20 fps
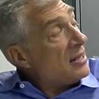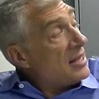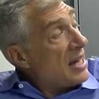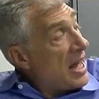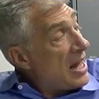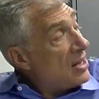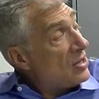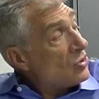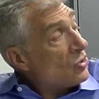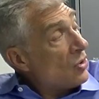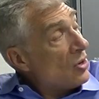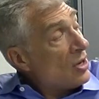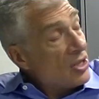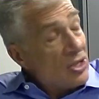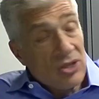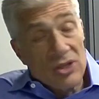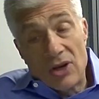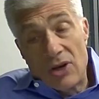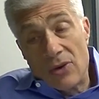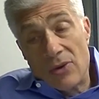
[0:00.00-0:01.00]
Debt is
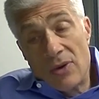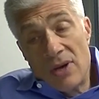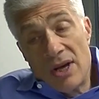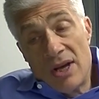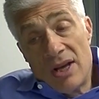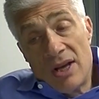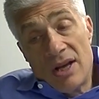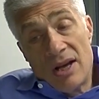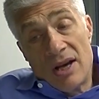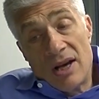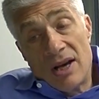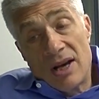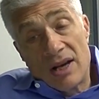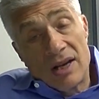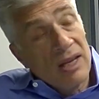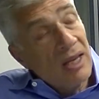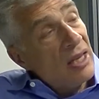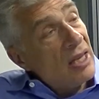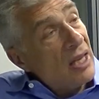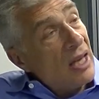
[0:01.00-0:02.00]
also
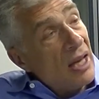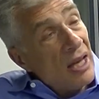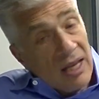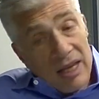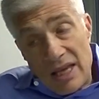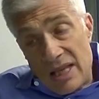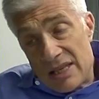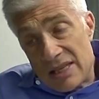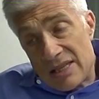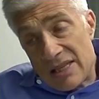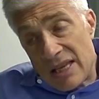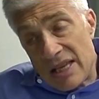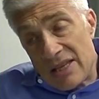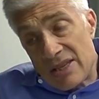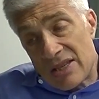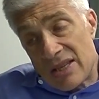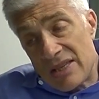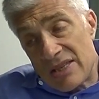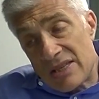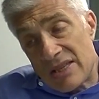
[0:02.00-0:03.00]

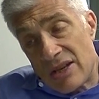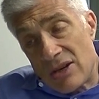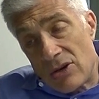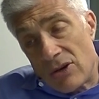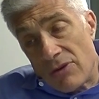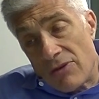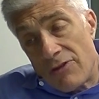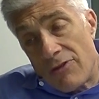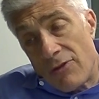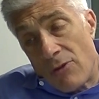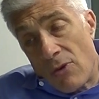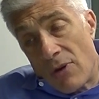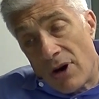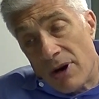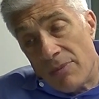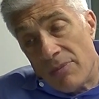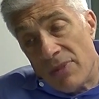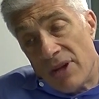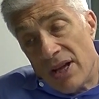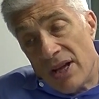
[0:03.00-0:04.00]
is considered a
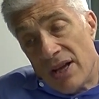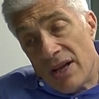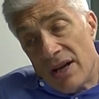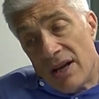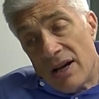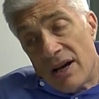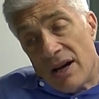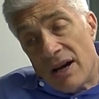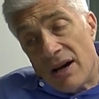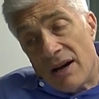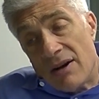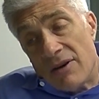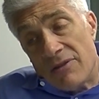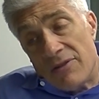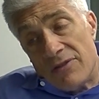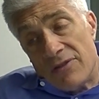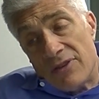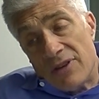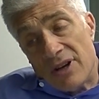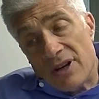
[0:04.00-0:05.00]
form
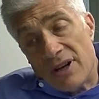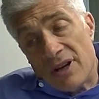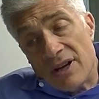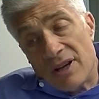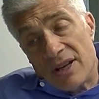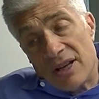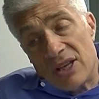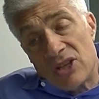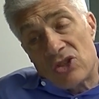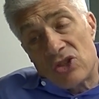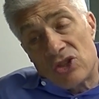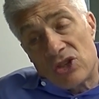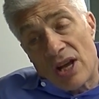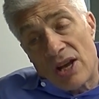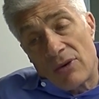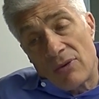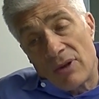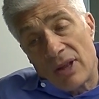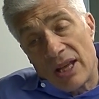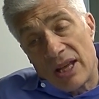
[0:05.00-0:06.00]
of is
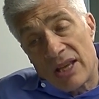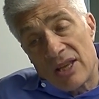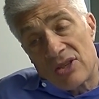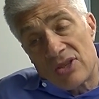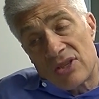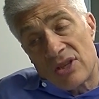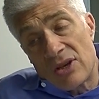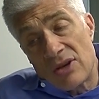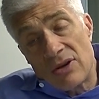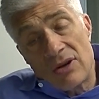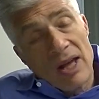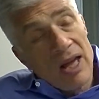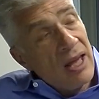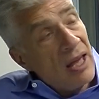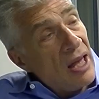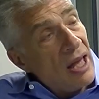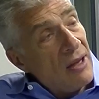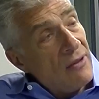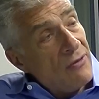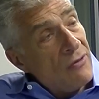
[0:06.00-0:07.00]
generally considered
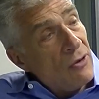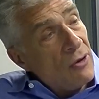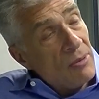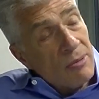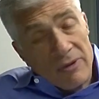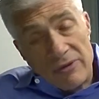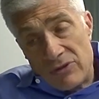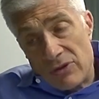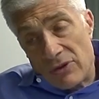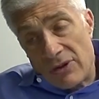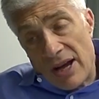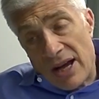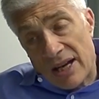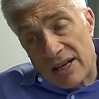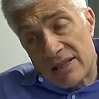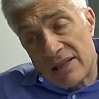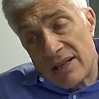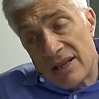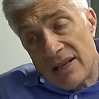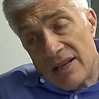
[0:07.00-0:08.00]
a form of
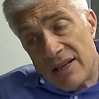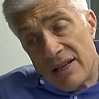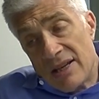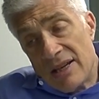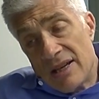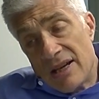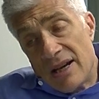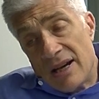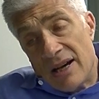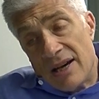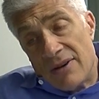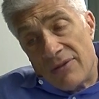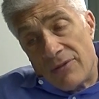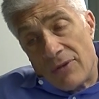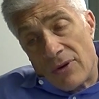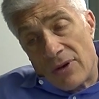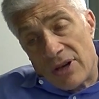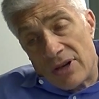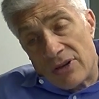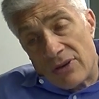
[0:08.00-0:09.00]
direct
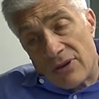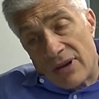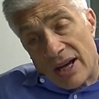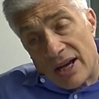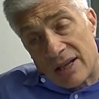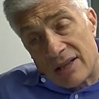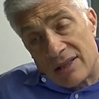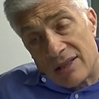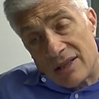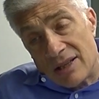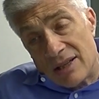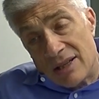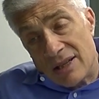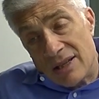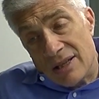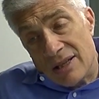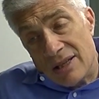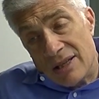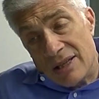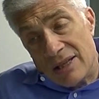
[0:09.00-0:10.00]
foreign direct
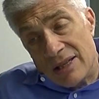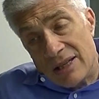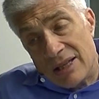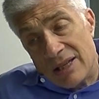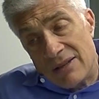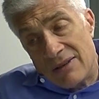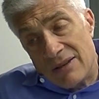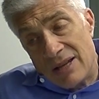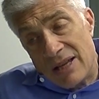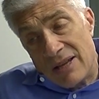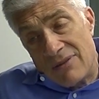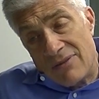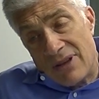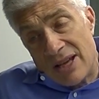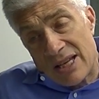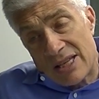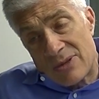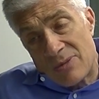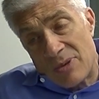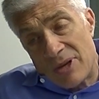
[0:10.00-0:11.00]

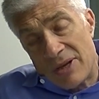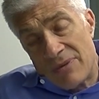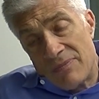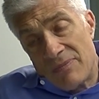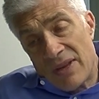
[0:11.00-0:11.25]
investment.